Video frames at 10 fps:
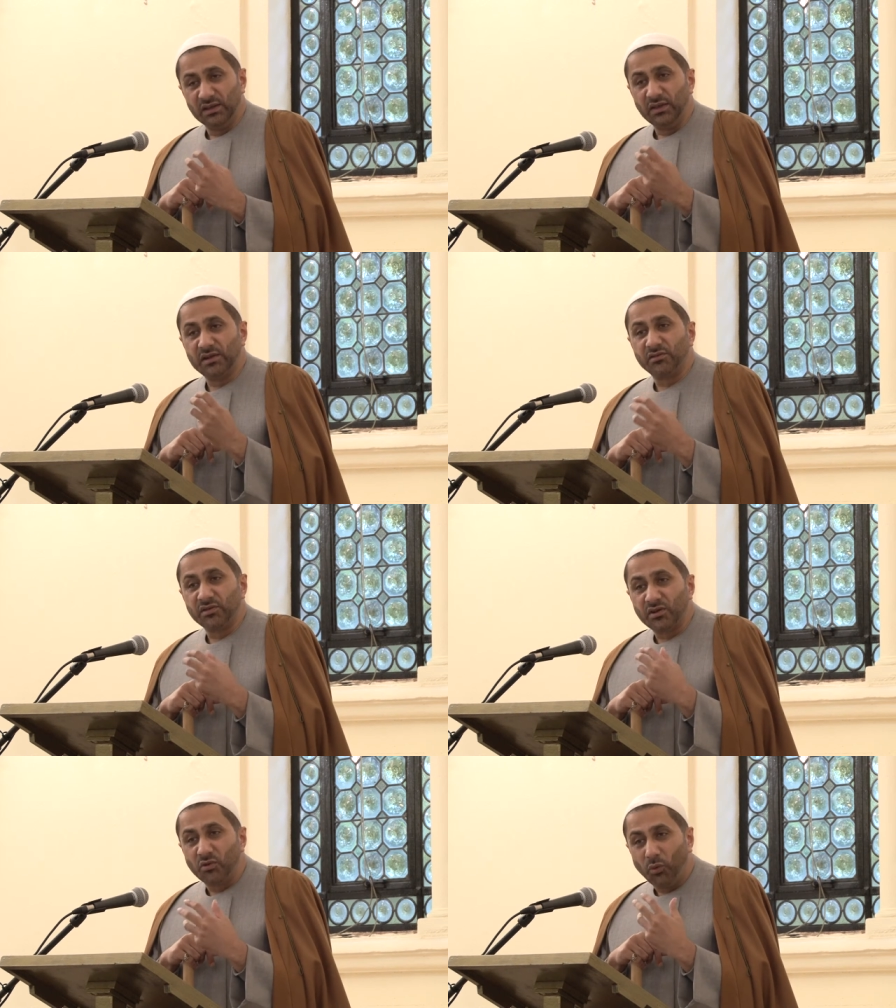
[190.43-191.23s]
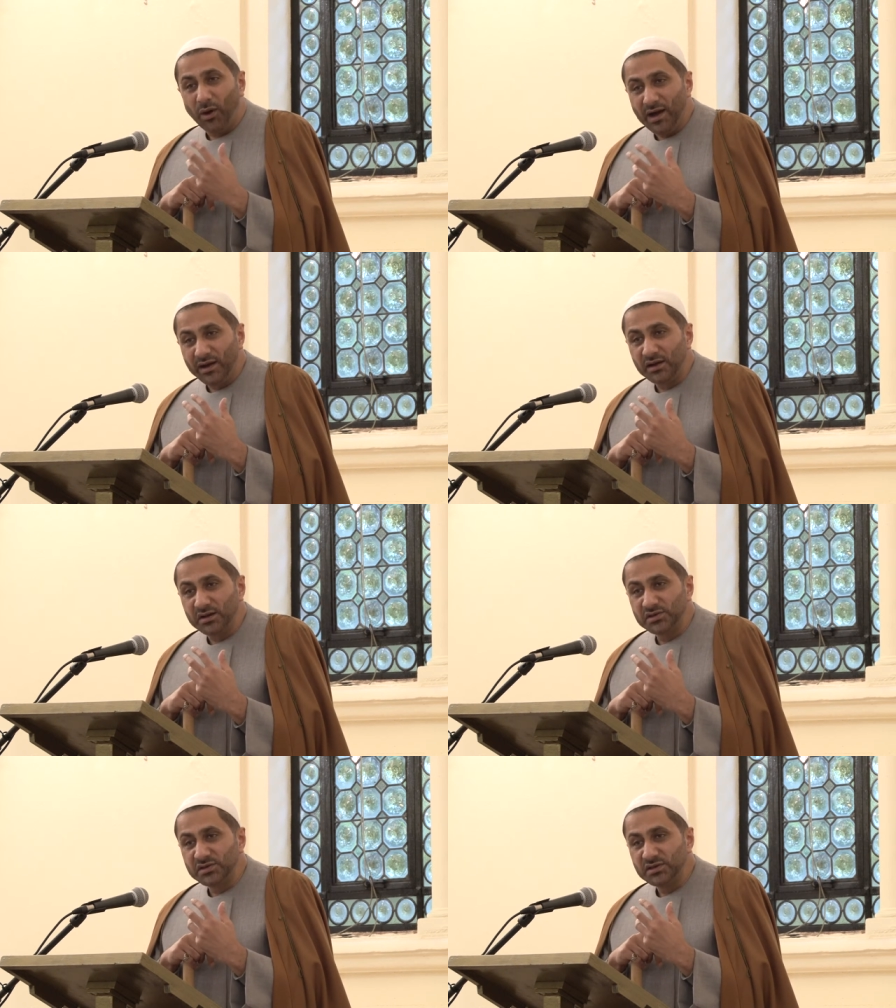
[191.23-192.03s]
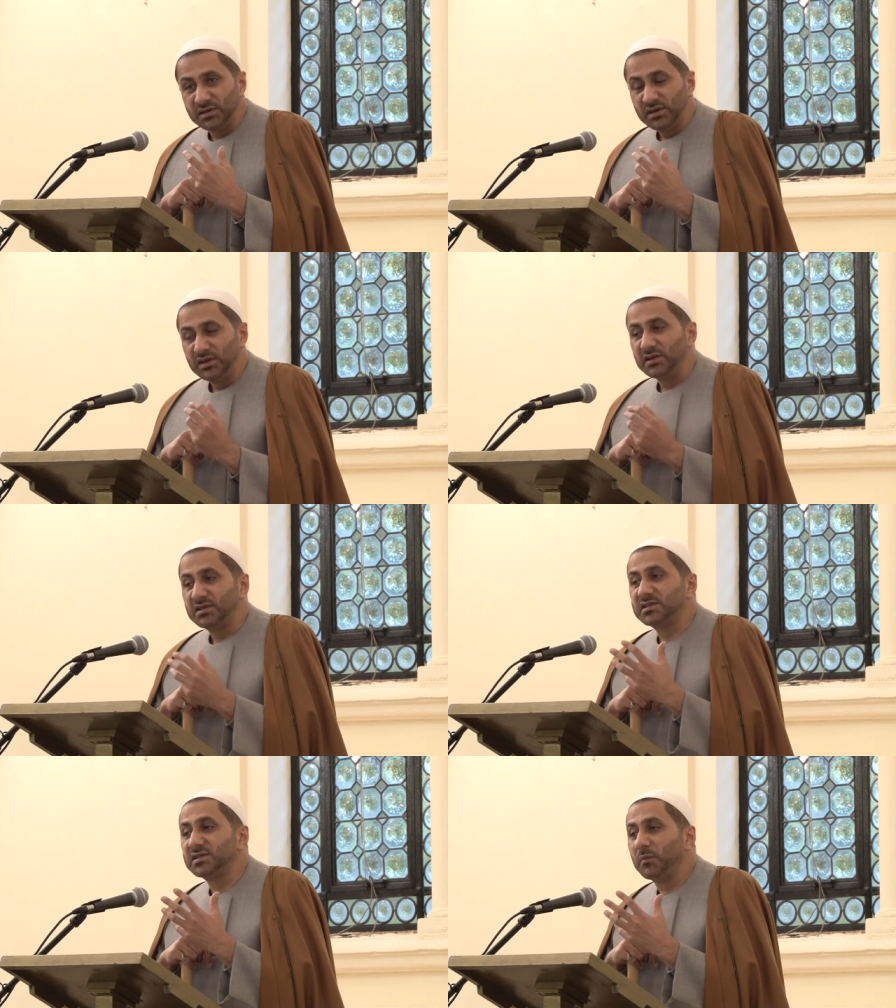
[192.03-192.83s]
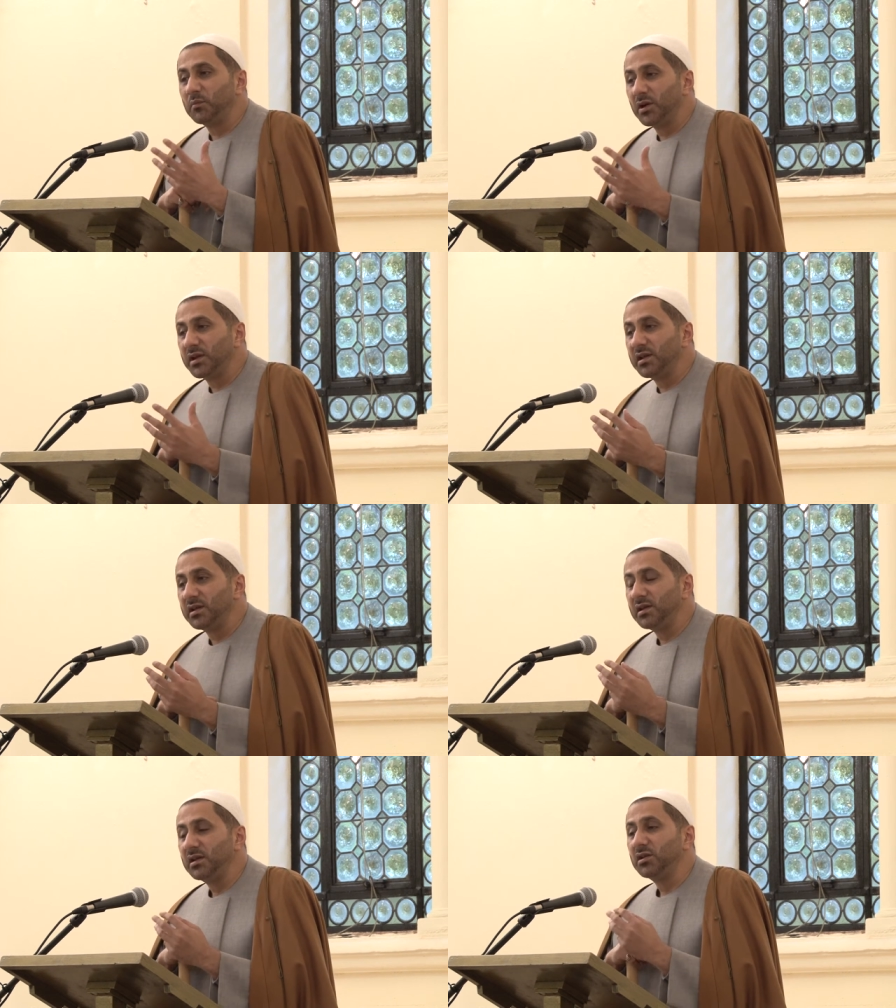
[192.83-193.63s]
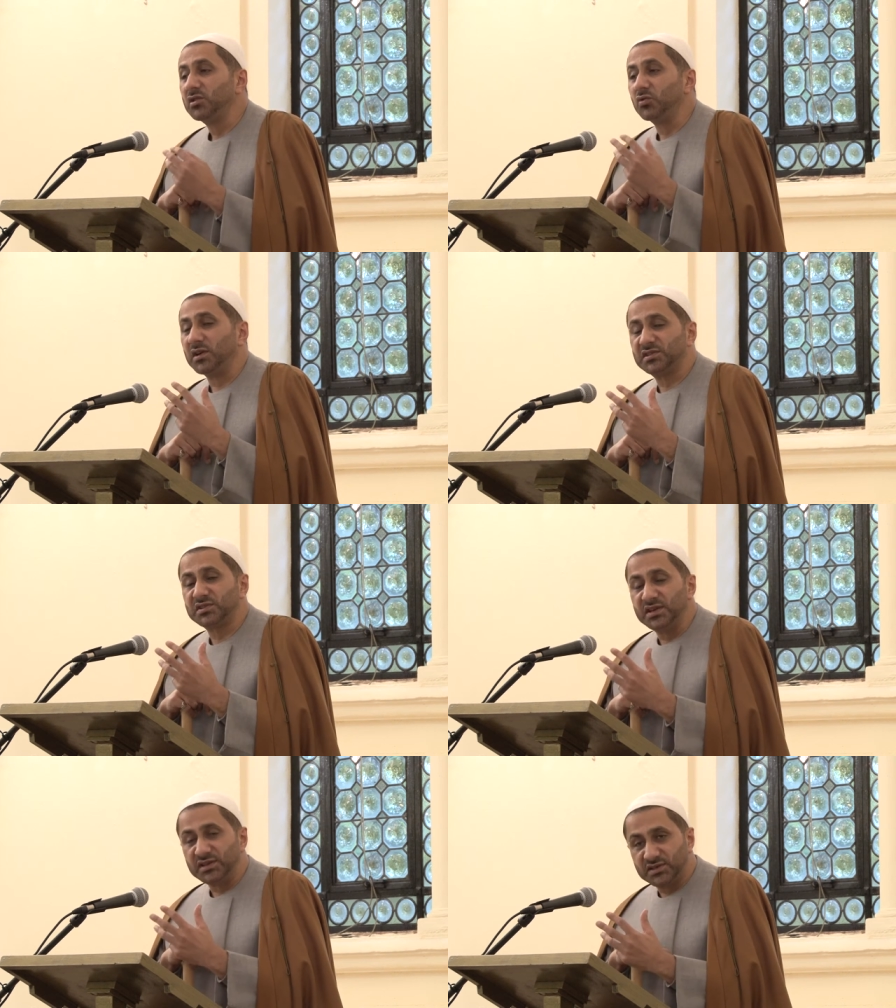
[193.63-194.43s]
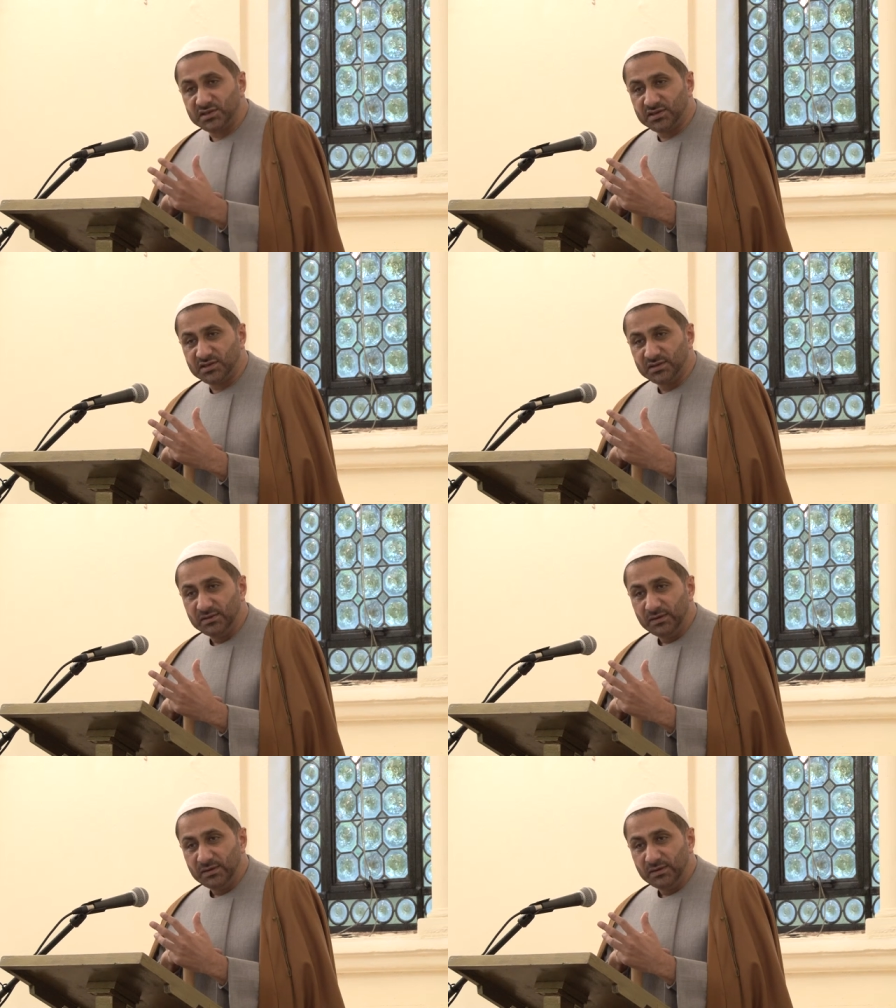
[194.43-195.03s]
that requires somebody to assist,